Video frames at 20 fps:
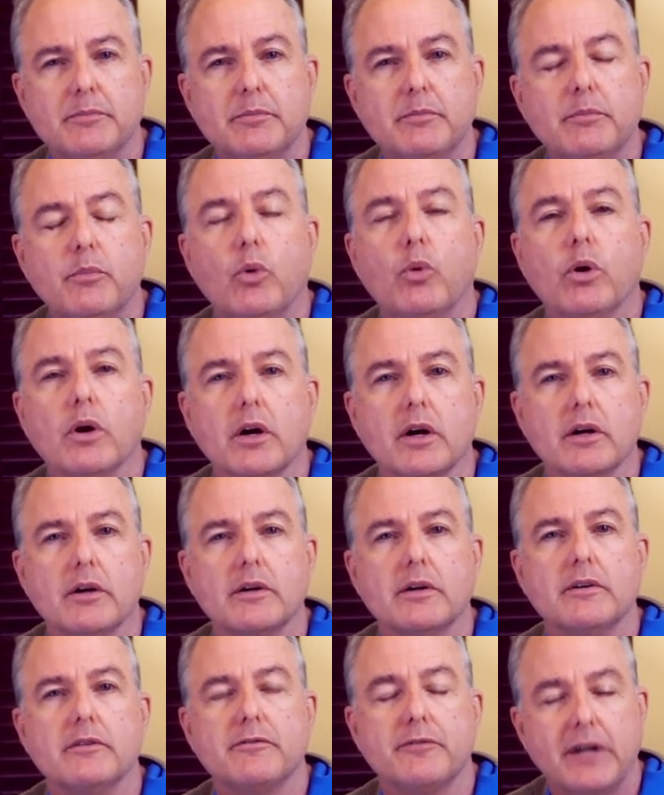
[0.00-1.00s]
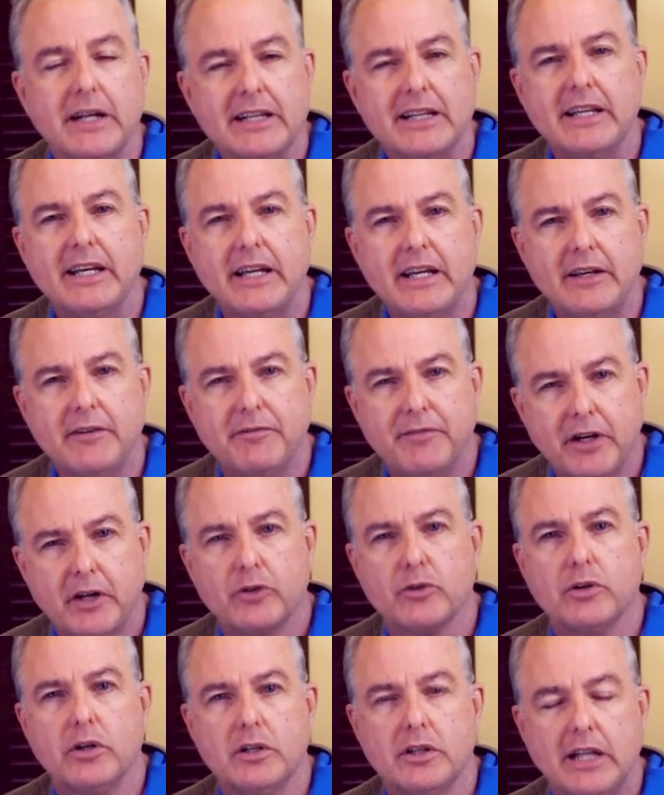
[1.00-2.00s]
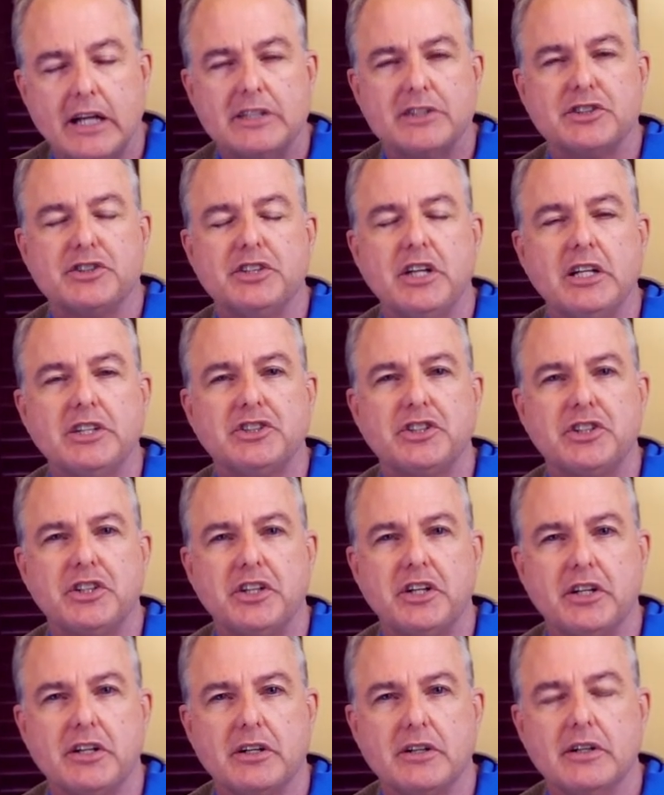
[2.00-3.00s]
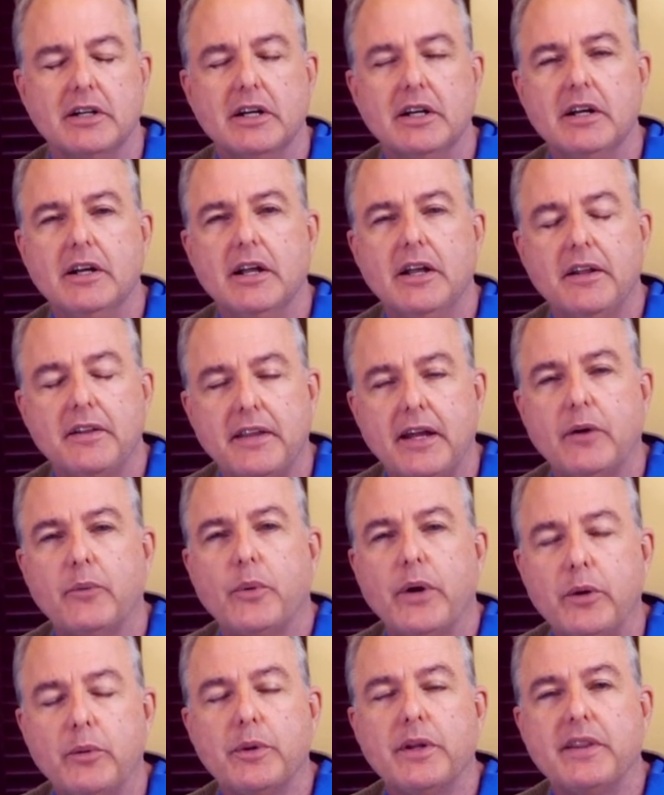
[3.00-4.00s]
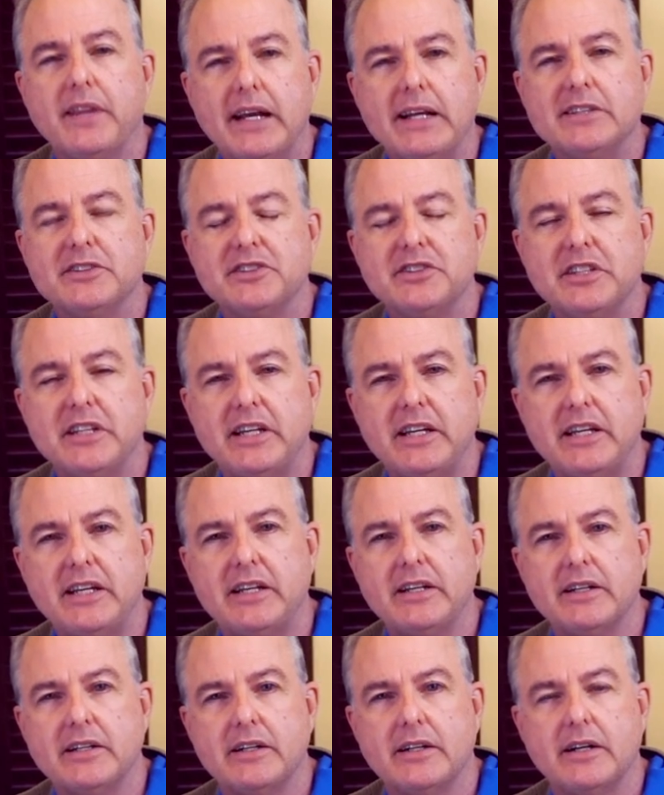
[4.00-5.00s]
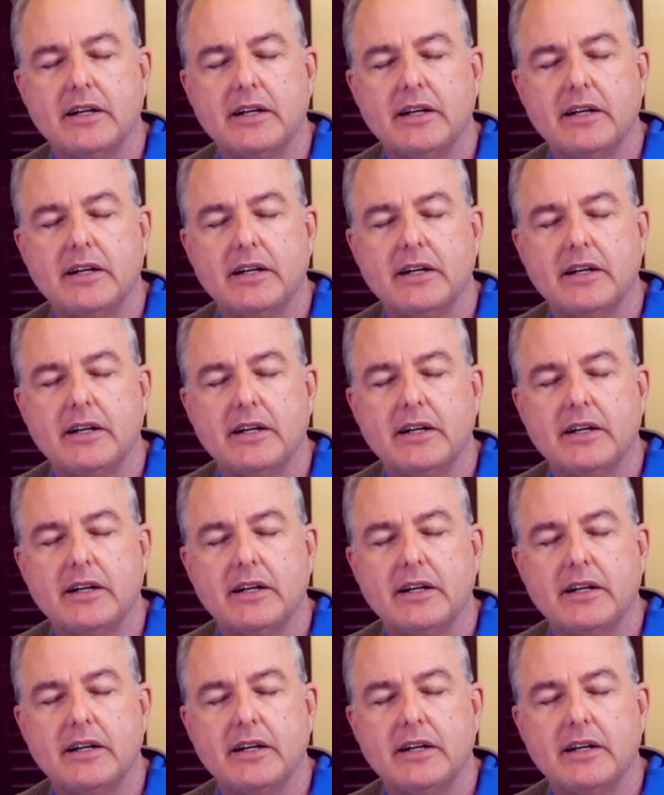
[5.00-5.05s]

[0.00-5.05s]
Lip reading: more friendly federal legislation here that we would then see